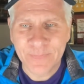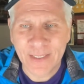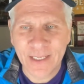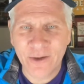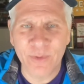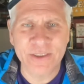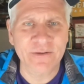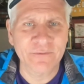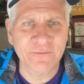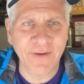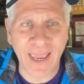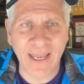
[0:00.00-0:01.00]
not much of
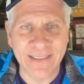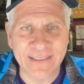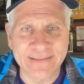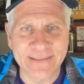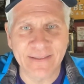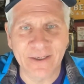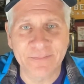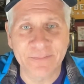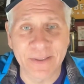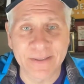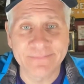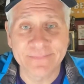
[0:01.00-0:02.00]
fat is in there,
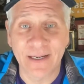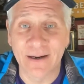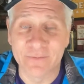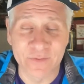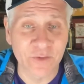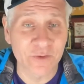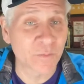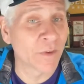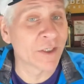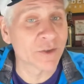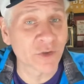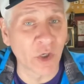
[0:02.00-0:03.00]
but obviously there's
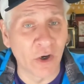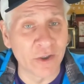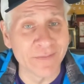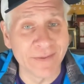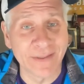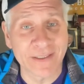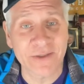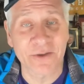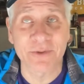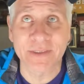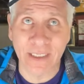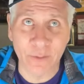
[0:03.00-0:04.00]
plenty of salt, and that's going
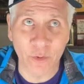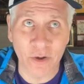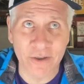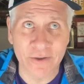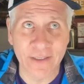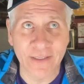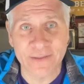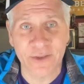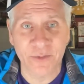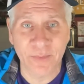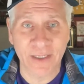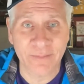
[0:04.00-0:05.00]
to retain water, and that's
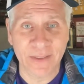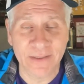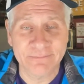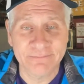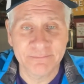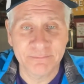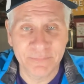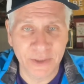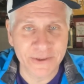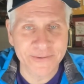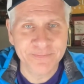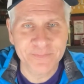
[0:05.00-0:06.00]
going to make me
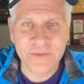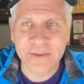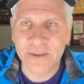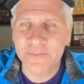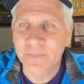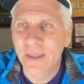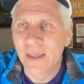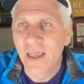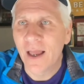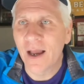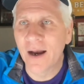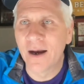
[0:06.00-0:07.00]
bigger. So,
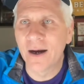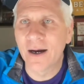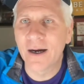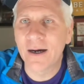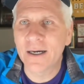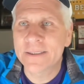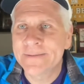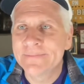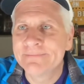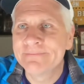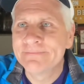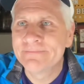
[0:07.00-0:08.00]
all
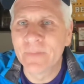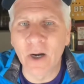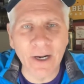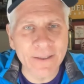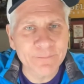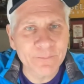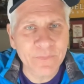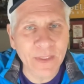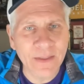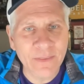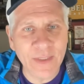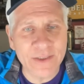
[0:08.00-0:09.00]
right.
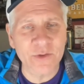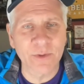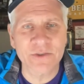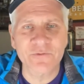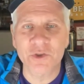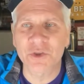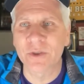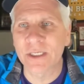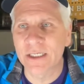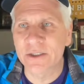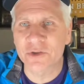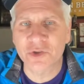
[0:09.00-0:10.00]
Thanks so much for tuning
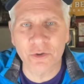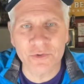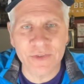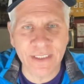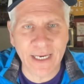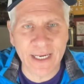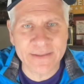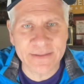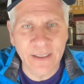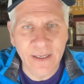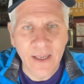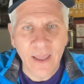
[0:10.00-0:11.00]
in to the
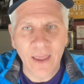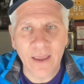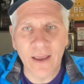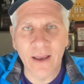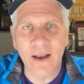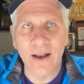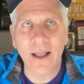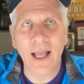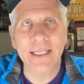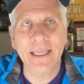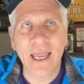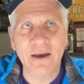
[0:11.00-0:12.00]
Schultzycast.
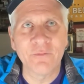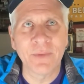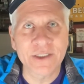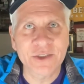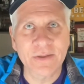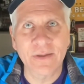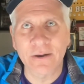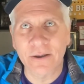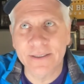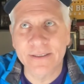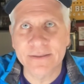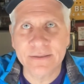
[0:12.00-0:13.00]
I have mentioned
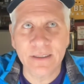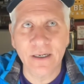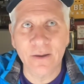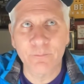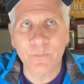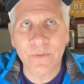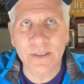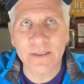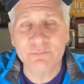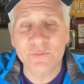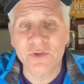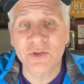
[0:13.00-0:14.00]
there is
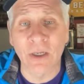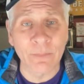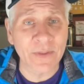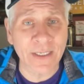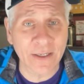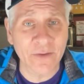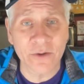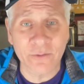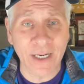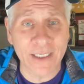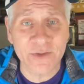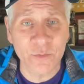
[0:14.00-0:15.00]
something on the
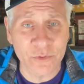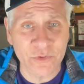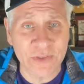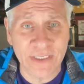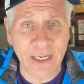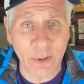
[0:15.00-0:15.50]
horizon. We'll see how